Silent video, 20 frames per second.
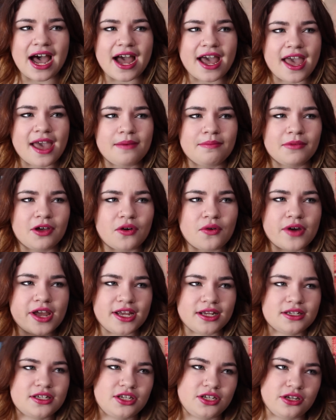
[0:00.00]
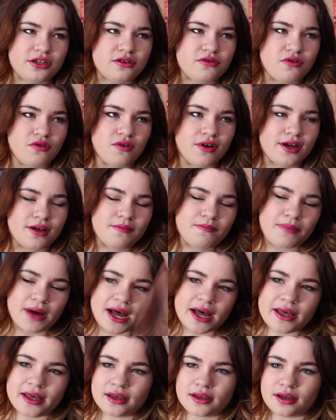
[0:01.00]
I am going to
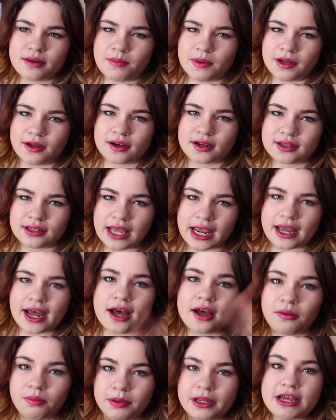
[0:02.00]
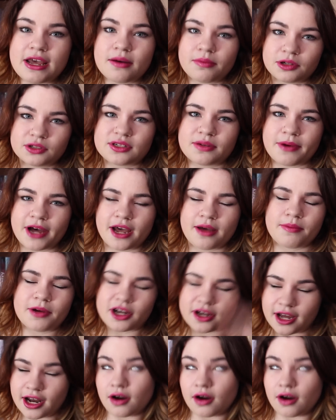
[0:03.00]
buy a book. Like I'll be able to buy a book.